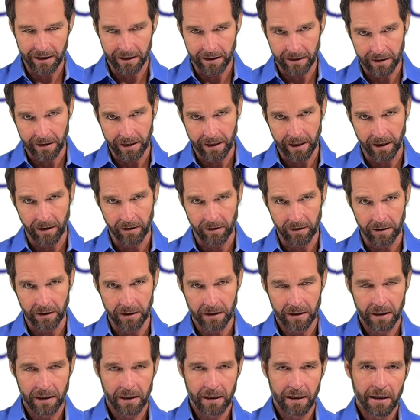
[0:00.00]
it on the
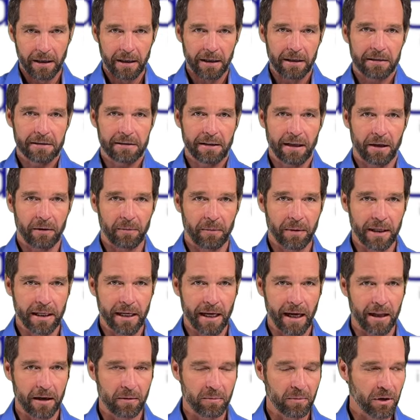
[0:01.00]
counter, it's kind of
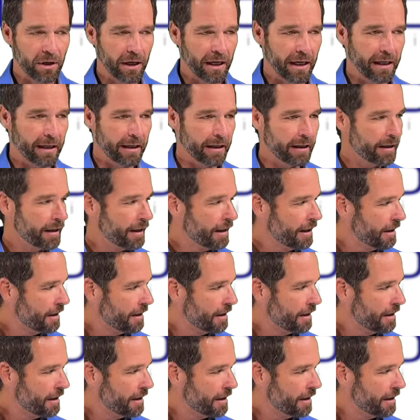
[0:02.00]
recalibrating.